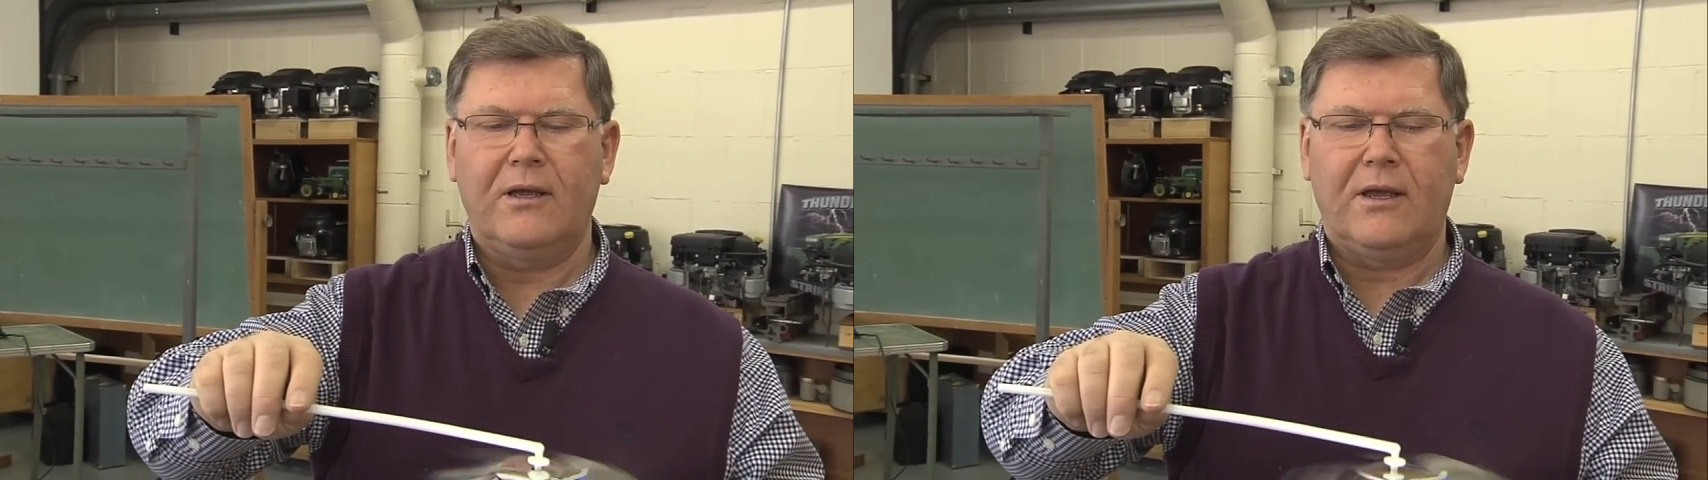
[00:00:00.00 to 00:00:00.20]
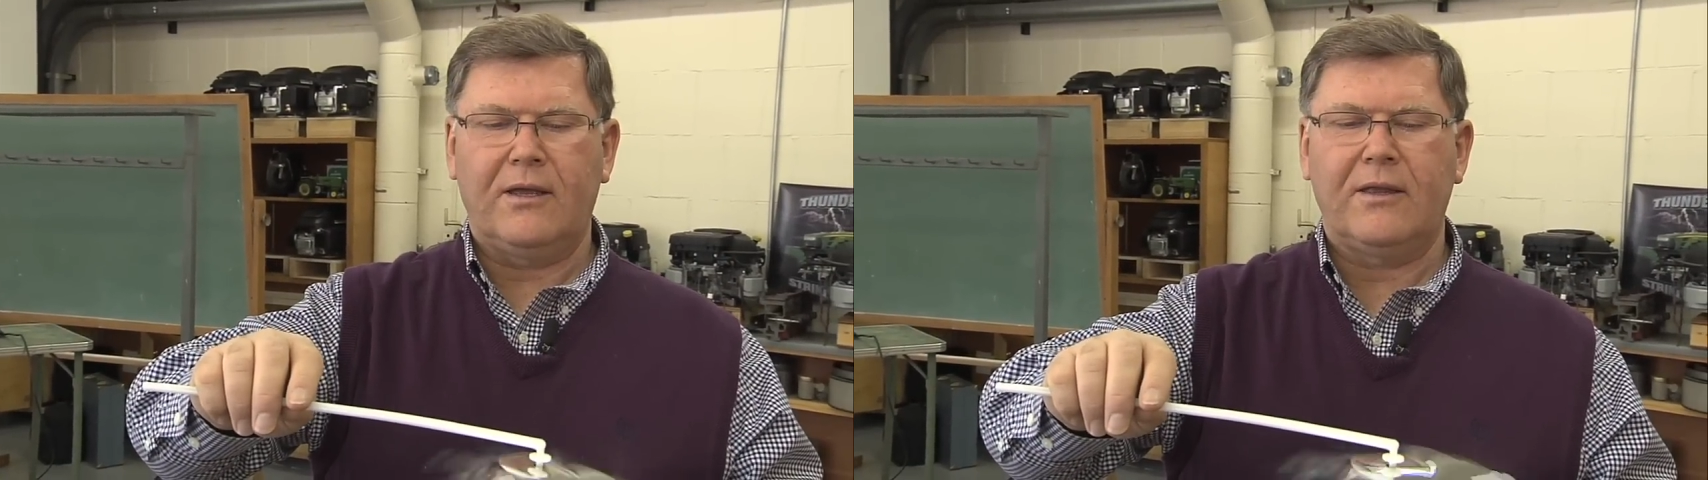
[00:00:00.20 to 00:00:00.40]

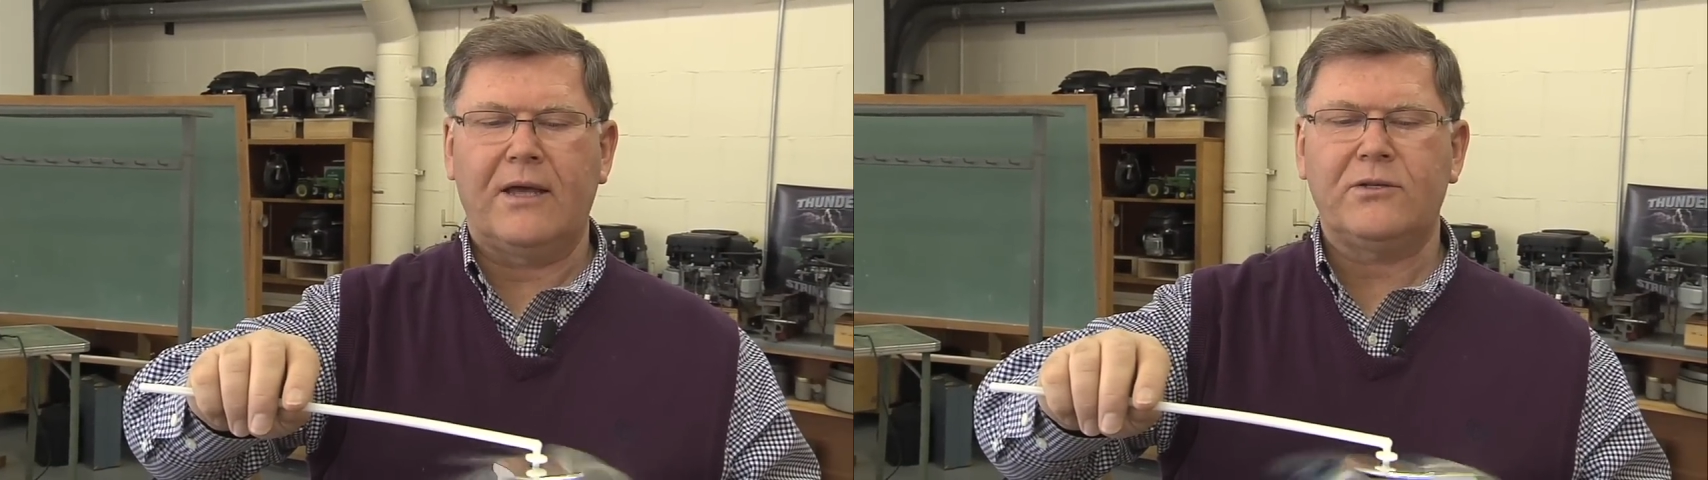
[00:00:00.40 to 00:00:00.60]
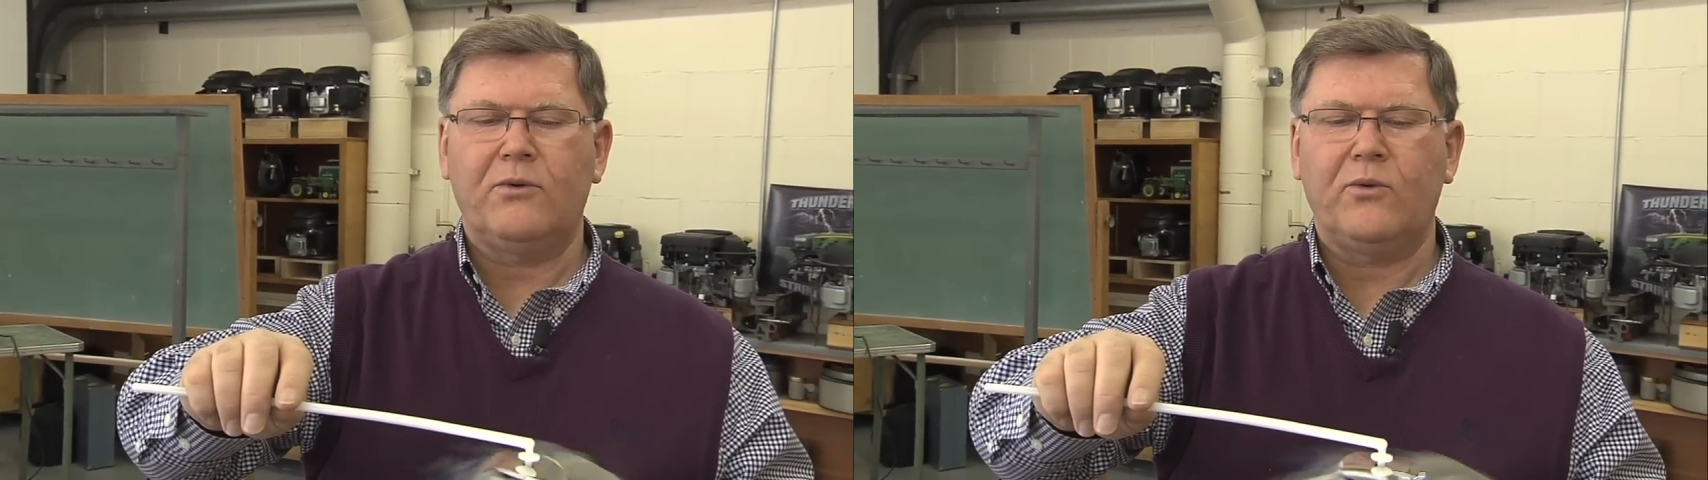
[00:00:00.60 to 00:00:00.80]
And
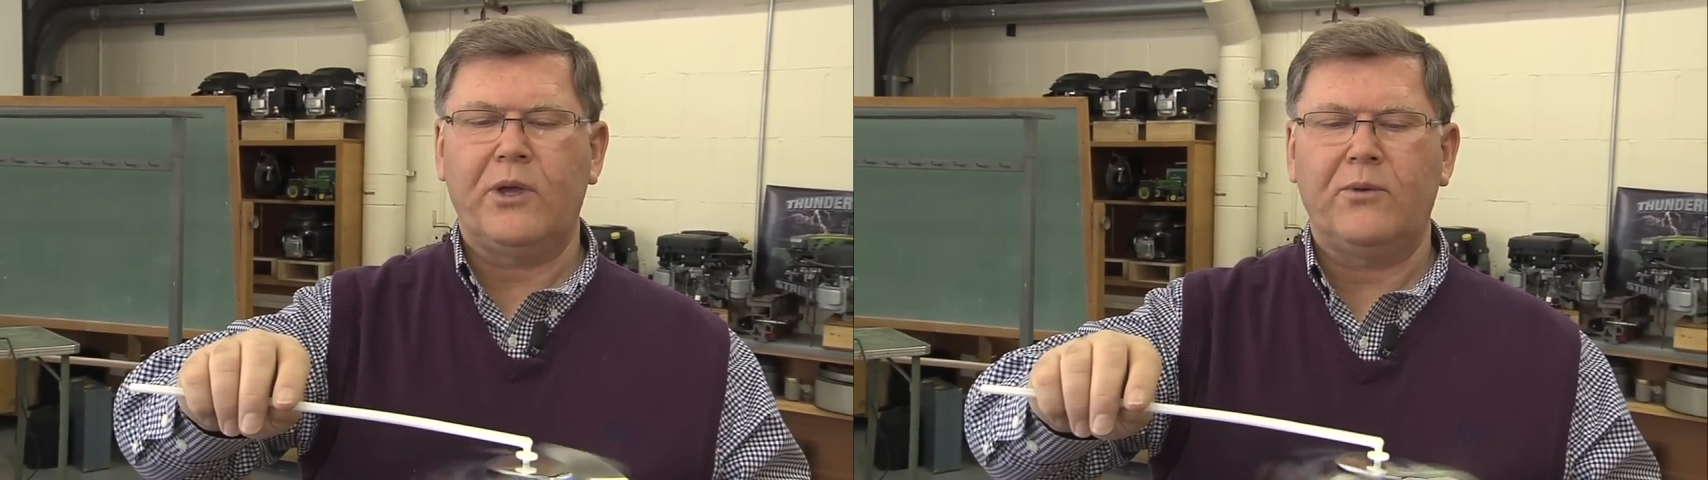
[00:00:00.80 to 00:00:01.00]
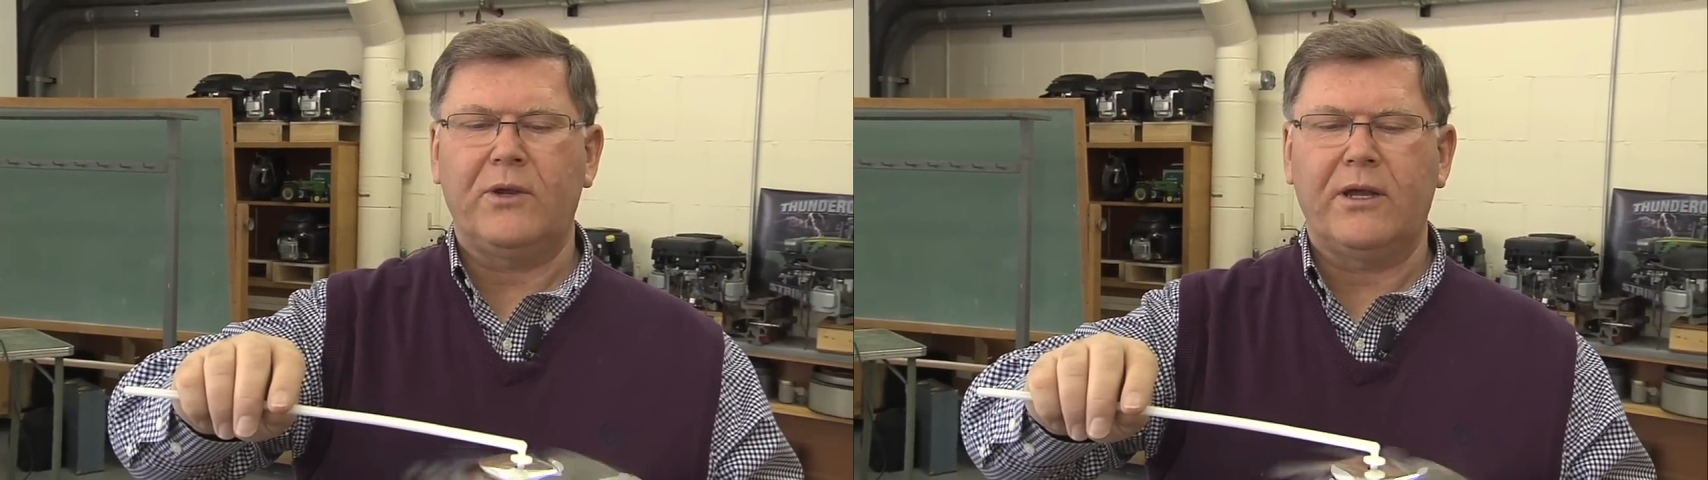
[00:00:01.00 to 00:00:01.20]
that's what
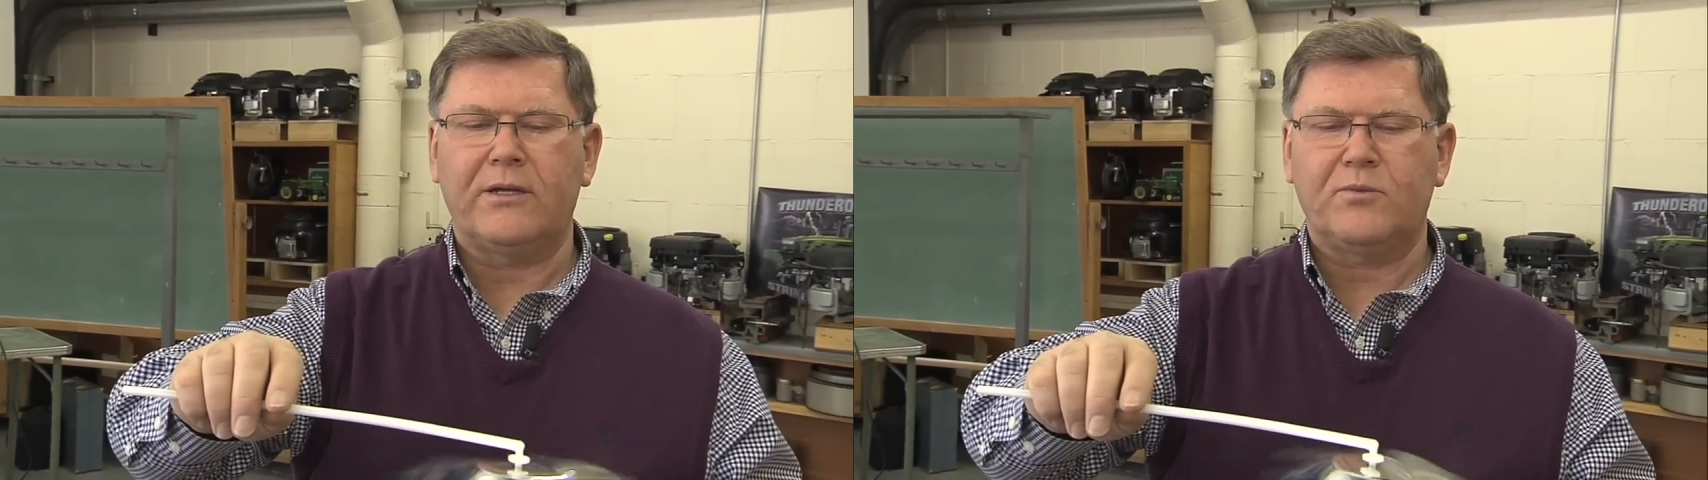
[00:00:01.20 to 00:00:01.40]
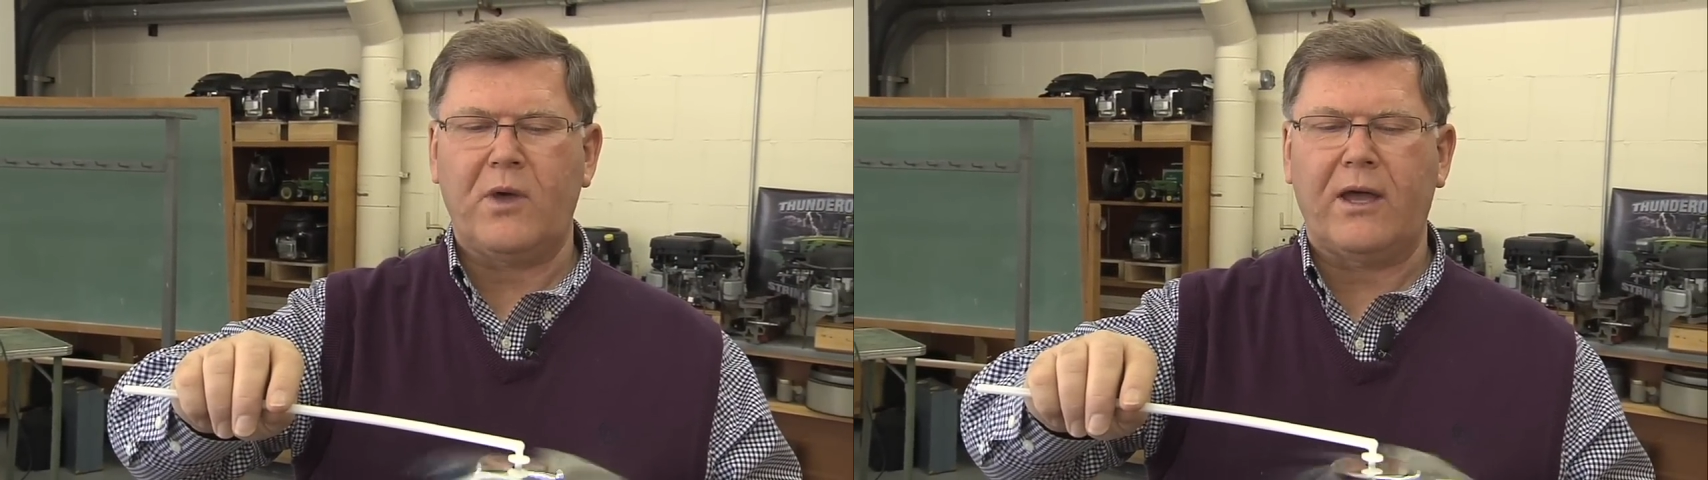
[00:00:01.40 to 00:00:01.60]
we would
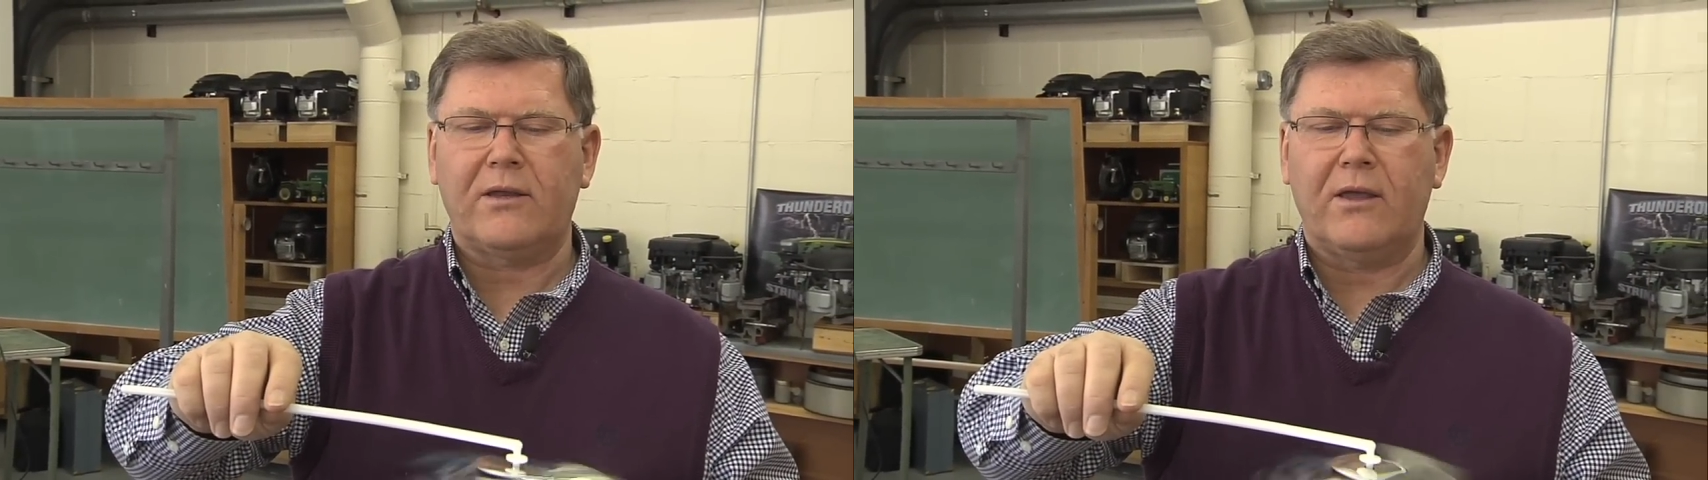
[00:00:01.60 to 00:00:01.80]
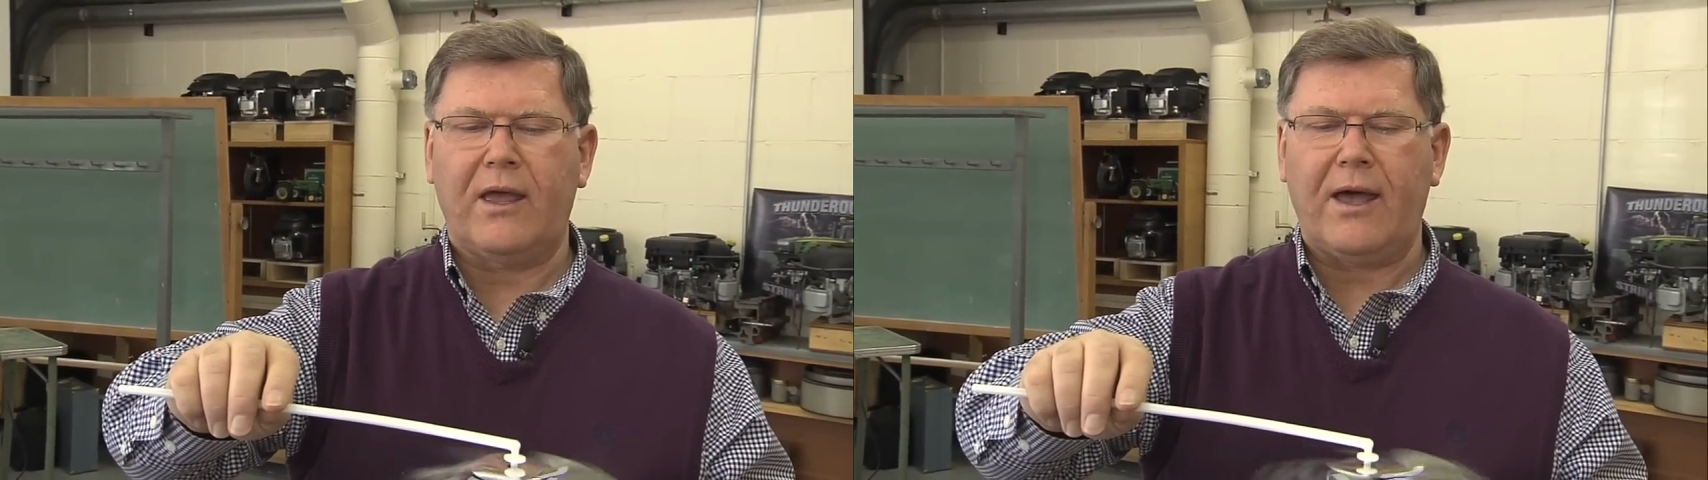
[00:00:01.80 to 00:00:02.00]

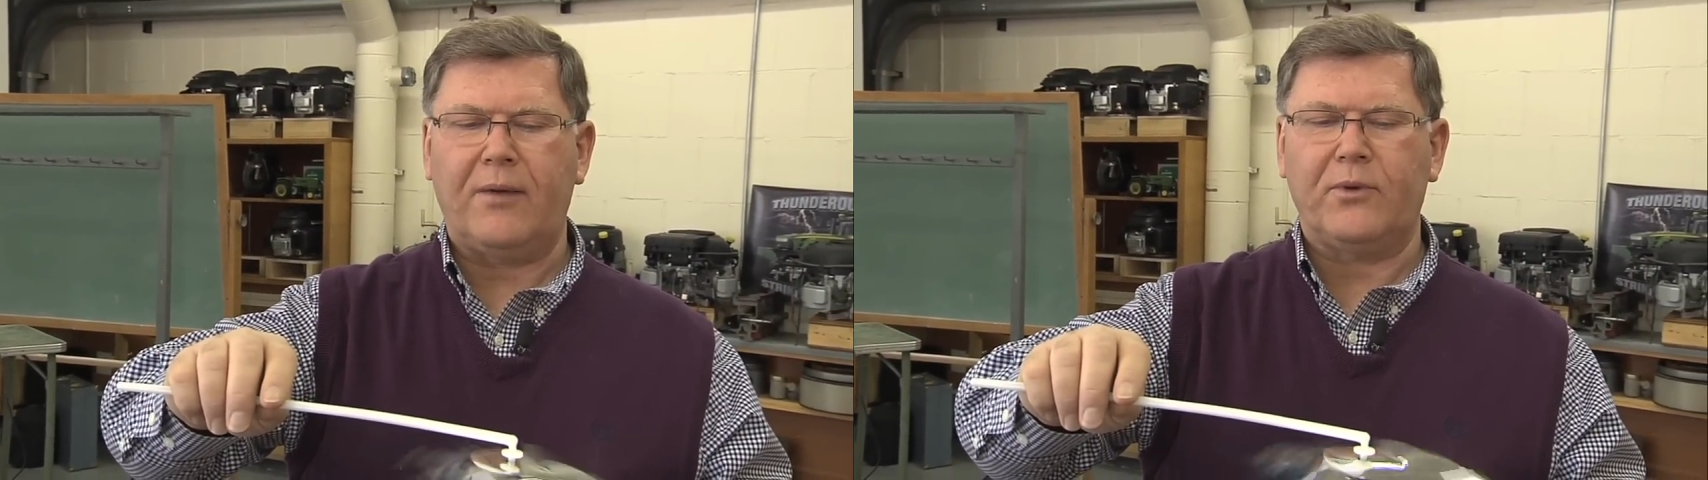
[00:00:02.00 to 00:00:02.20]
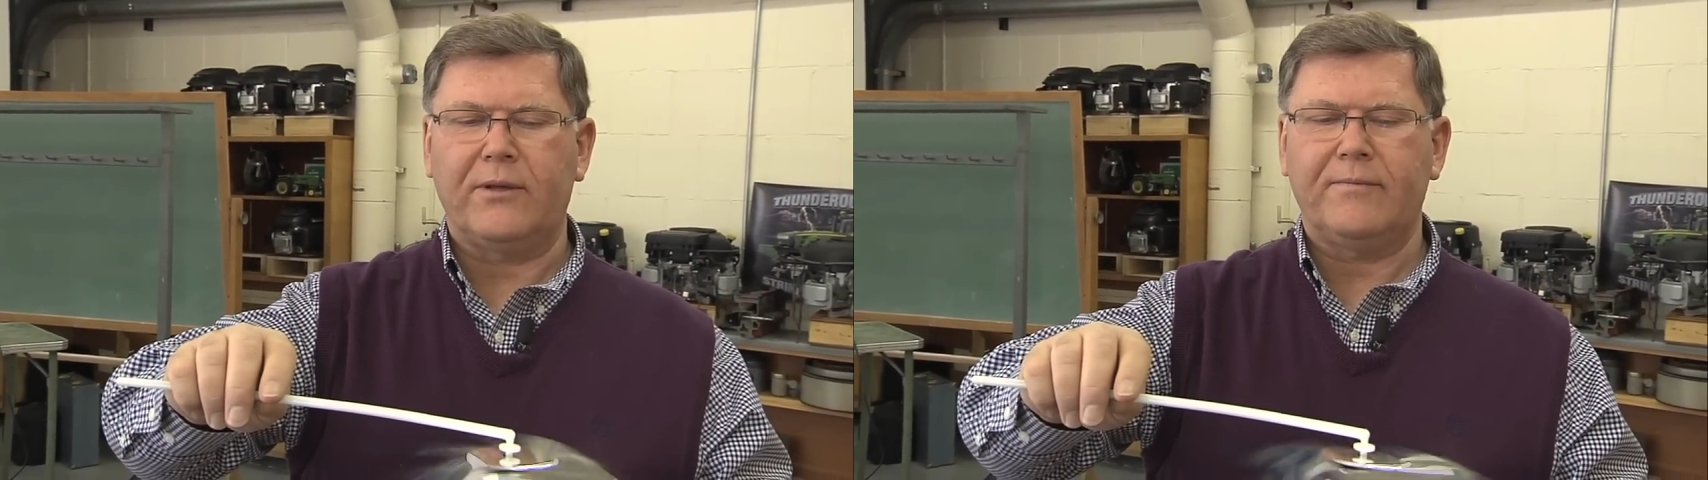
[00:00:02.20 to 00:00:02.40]
expect to
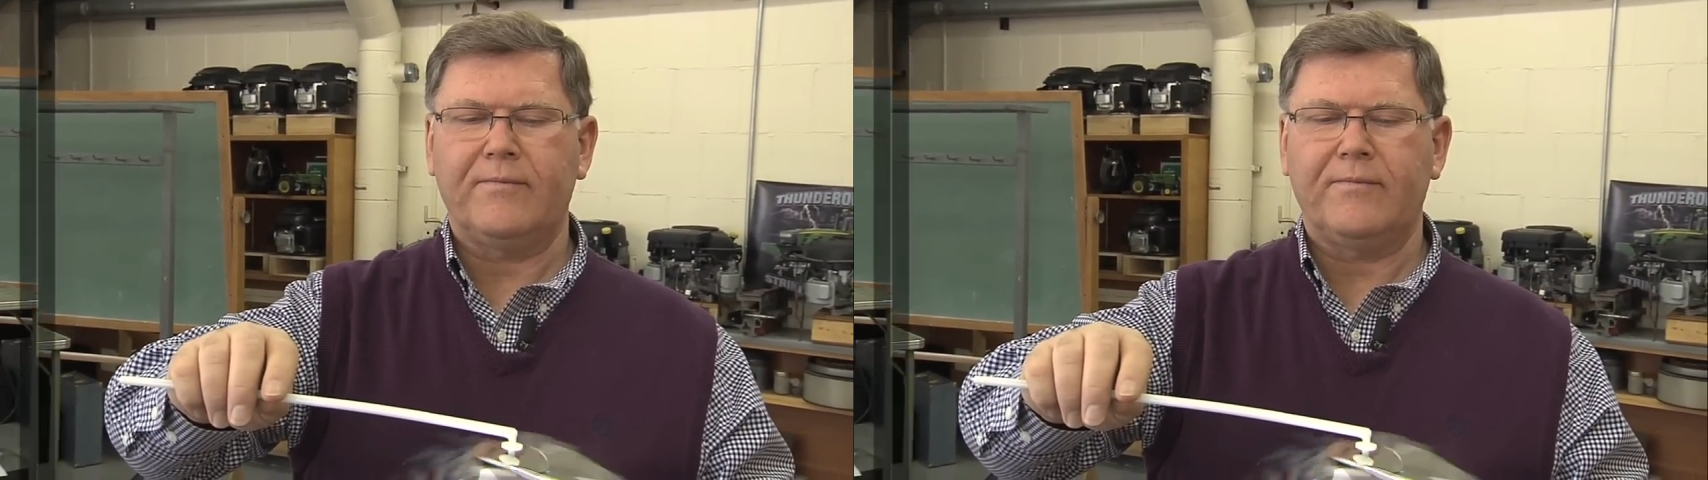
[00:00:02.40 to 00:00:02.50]
happen.